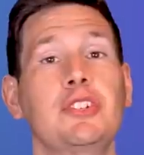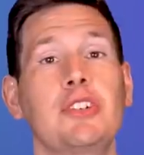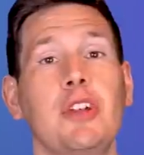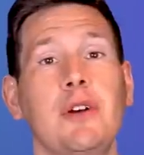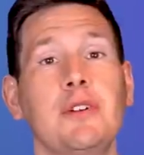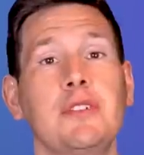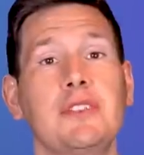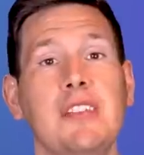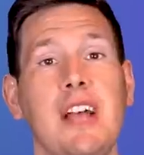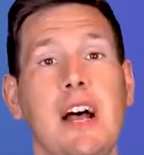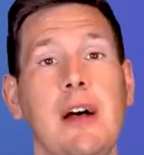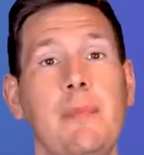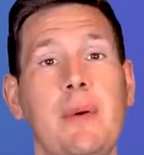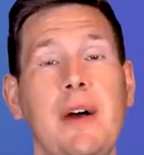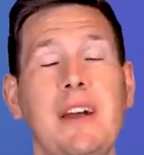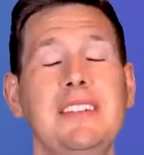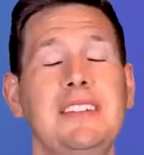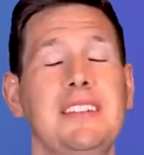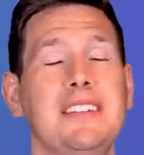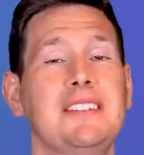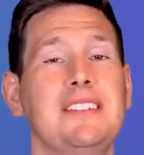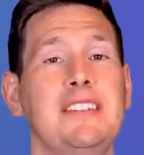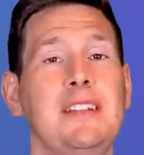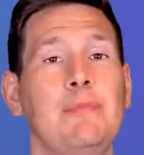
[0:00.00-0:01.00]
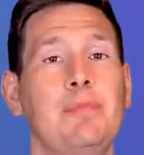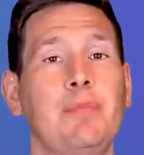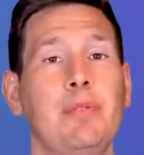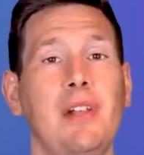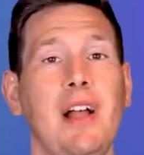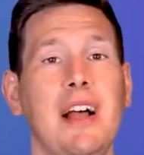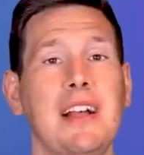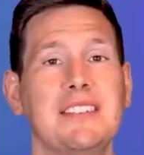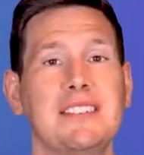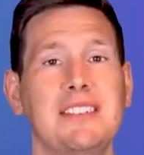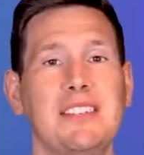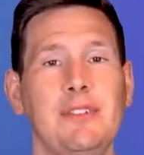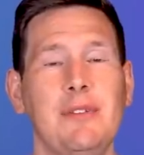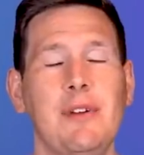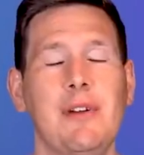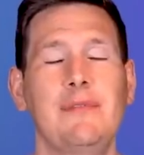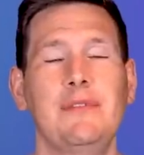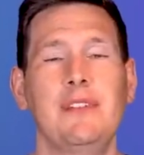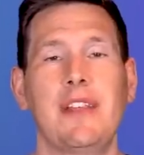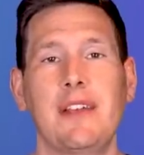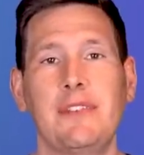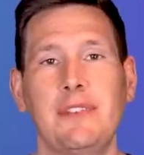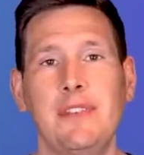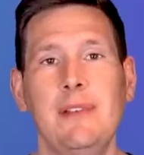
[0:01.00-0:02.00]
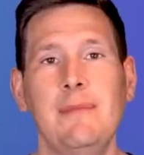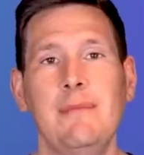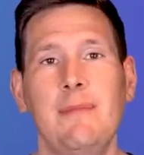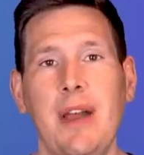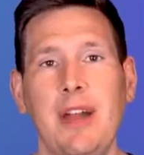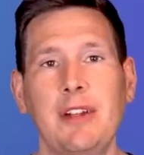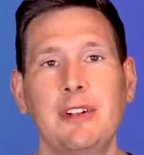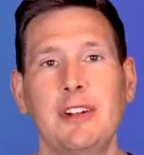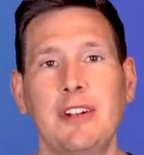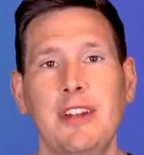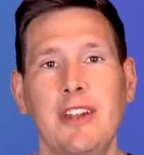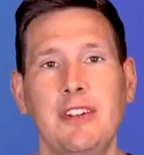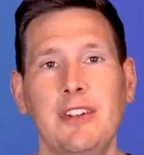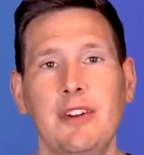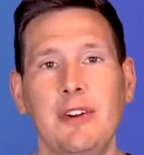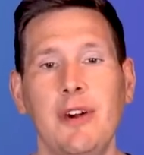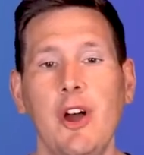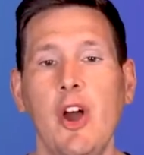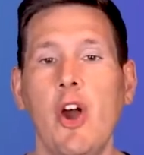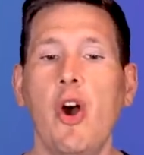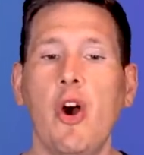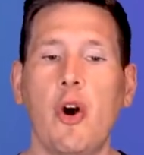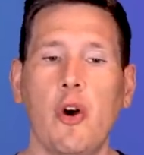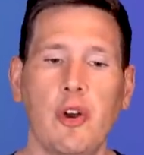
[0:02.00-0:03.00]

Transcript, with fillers: shows up on Disney Plus and you have nothing better to do,